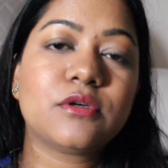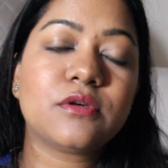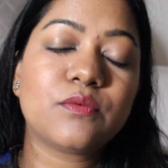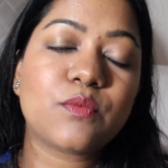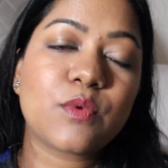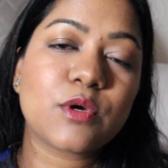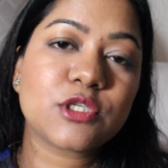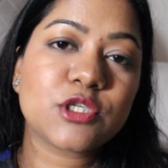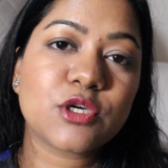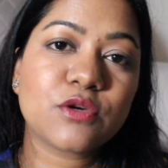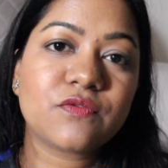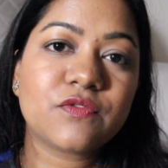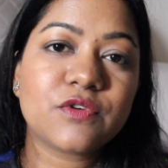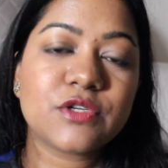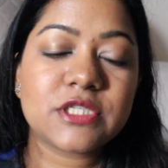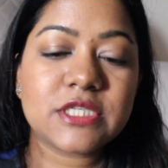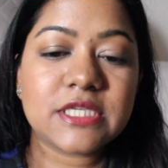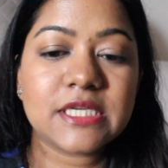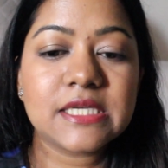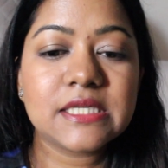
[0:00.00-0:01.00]
watch out for
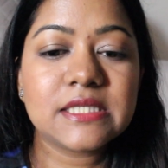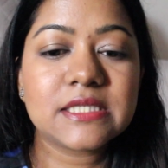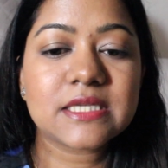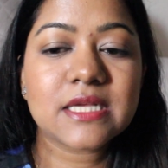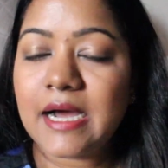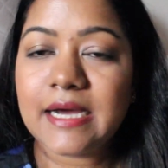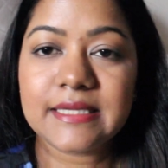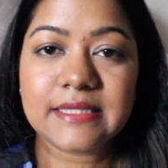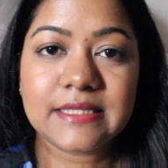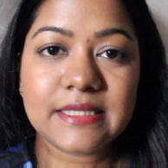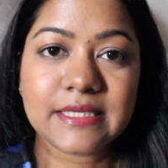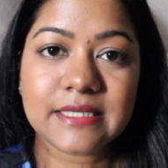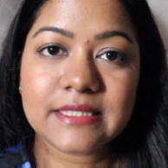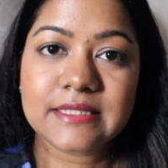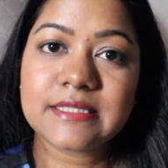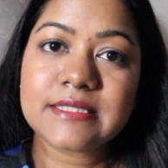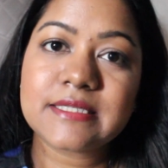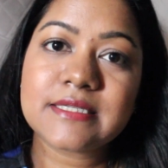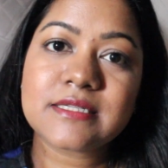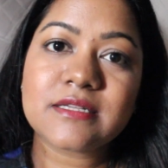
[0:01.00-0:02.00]
deals. I
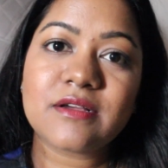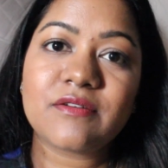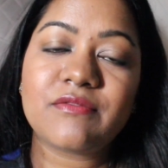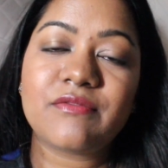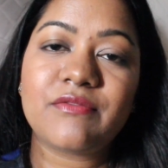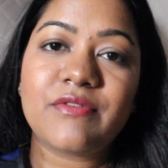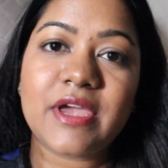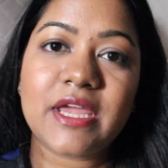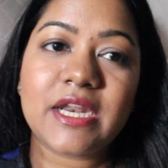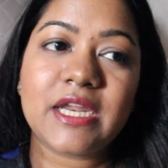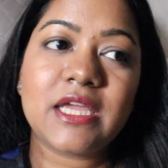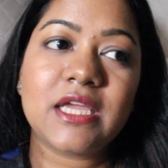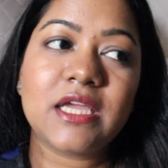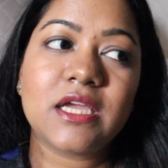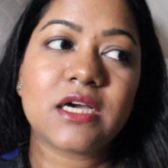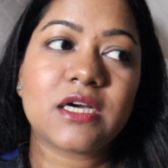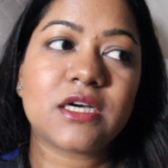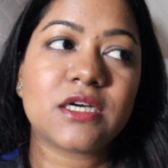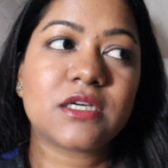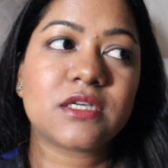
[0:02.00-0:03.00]
think this is a very
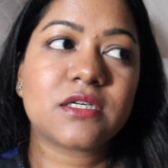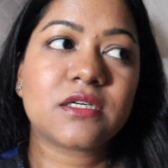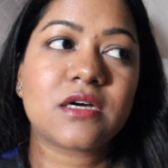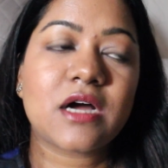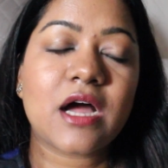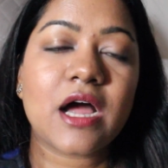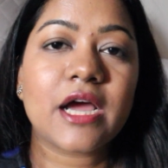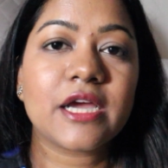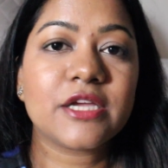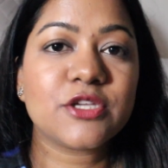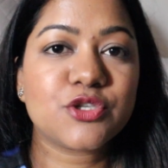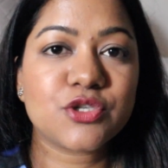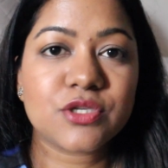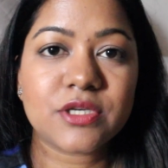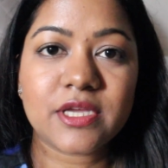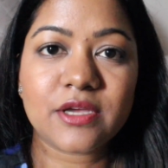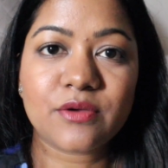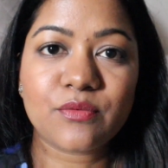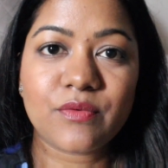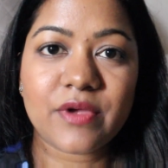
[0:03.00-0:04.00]

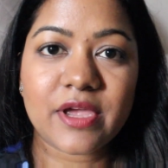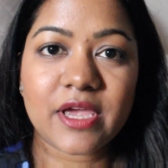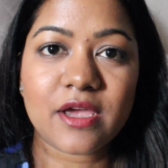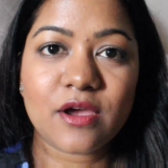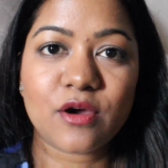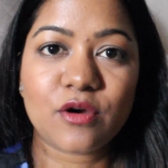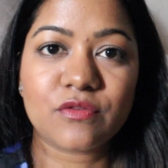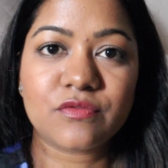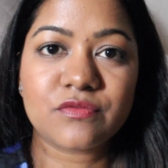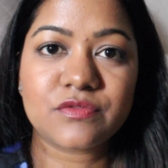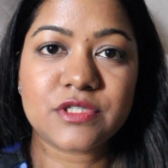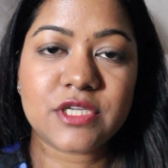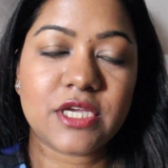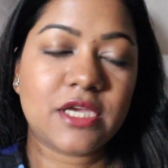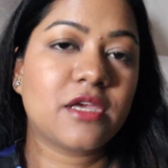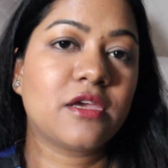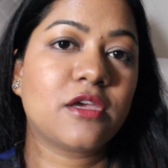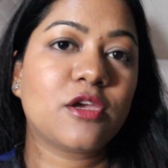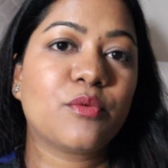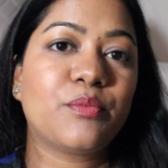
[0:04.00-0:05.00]
hygienic way of
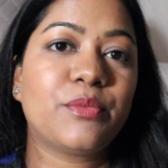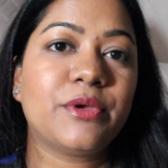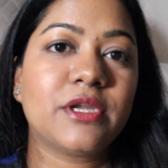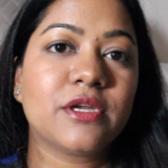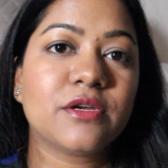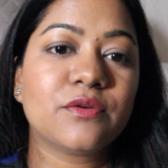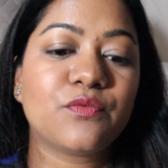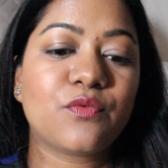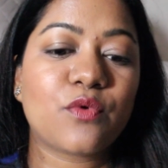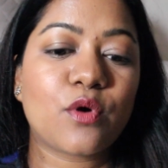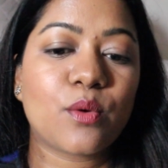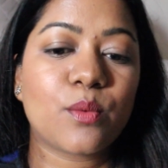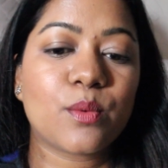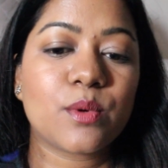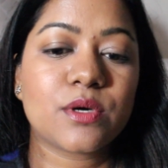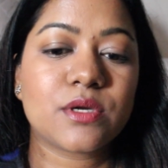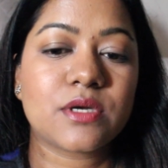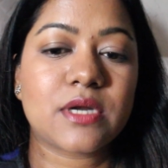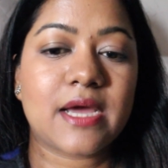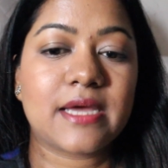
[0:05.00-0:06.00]
taking your period
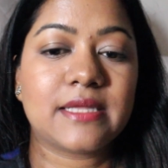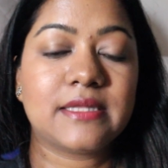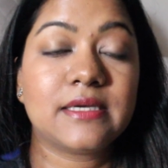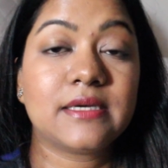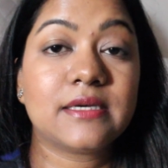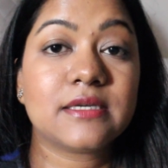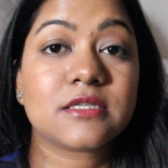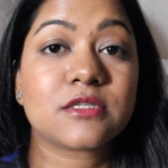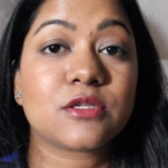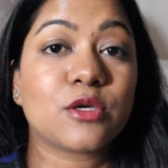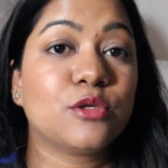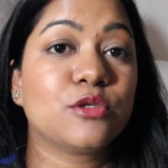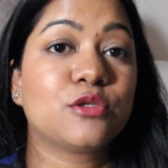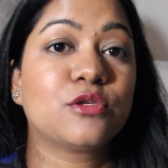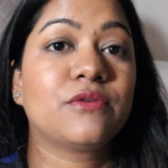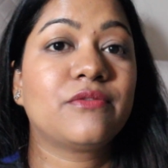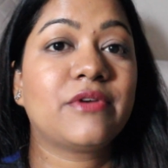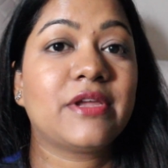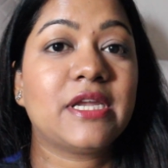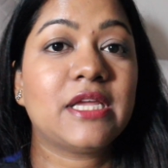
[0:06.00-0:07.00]
forward. I think it is
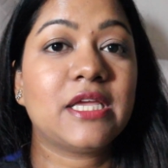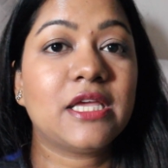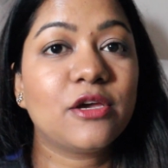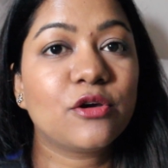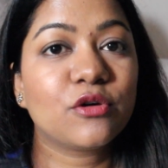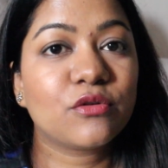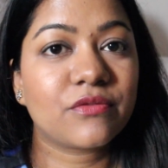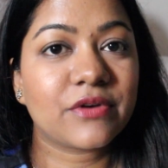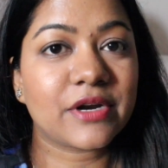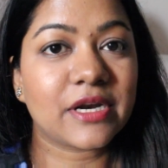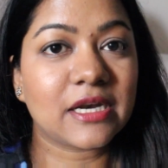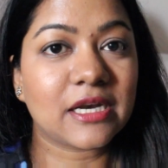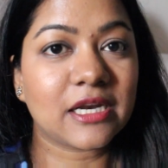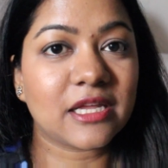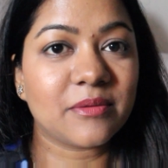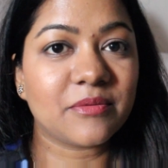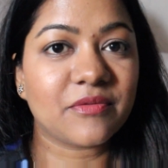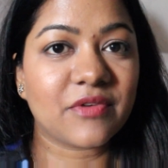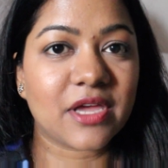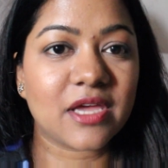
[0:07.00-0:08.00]
also a very
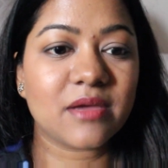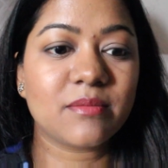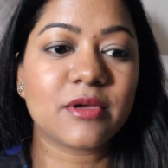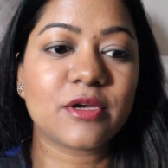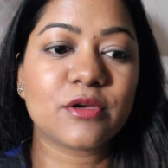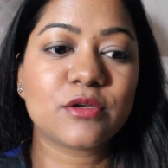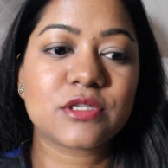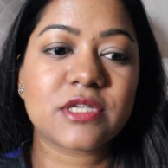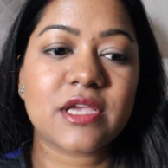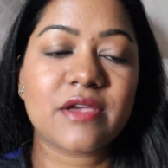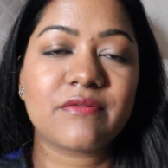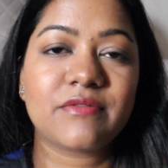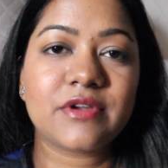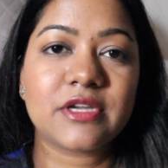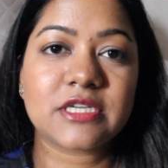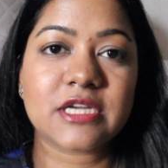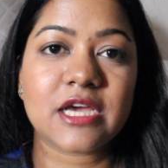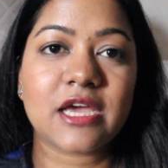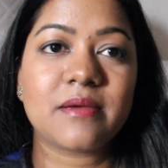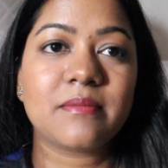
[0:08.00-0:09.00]
eco-friendly way, because every
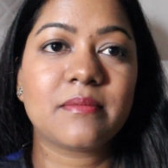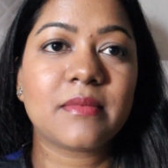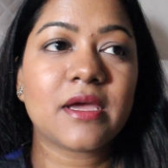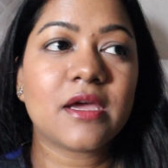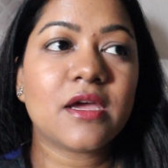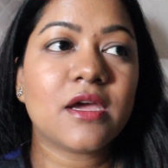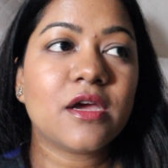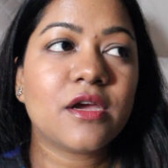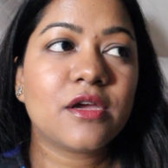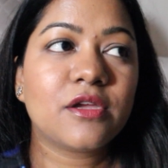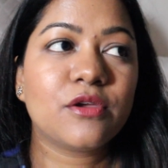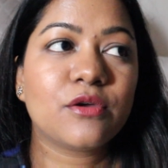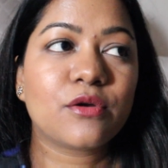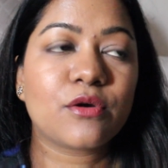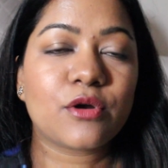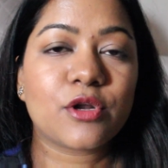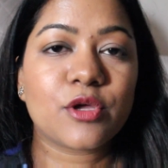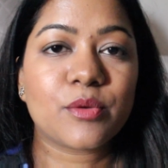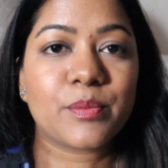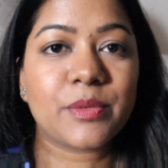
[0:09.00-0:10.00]
time you're
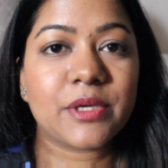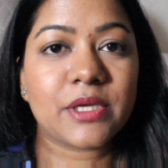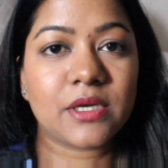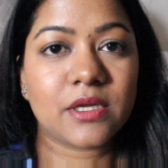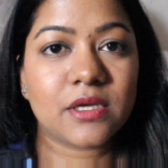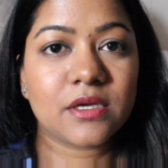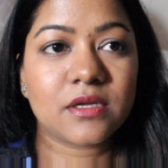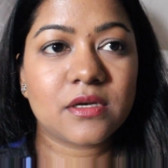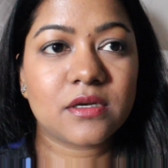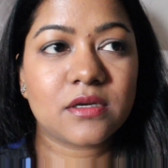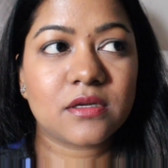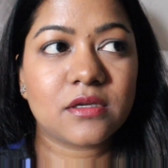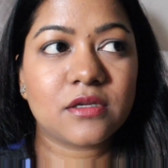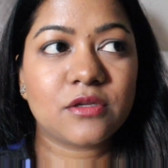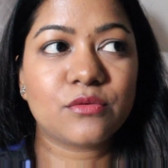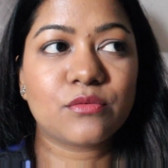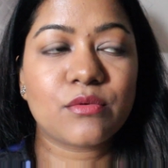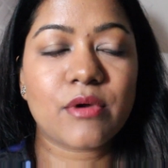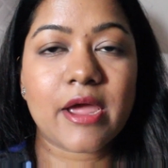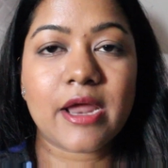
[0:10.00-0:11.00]
on your period,
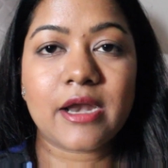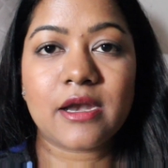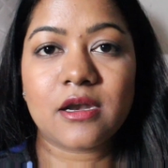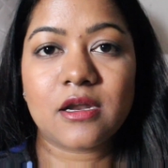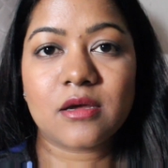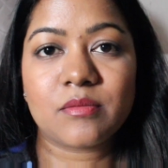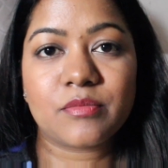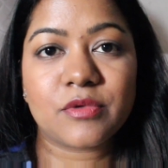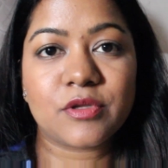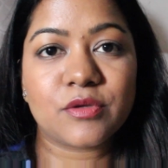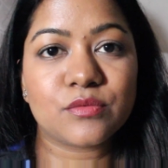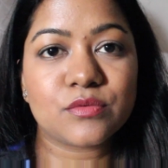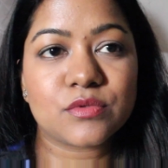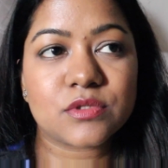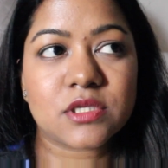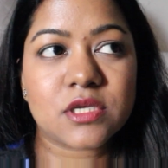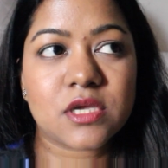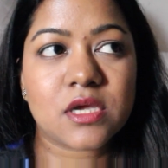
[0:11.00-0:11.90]
you end up using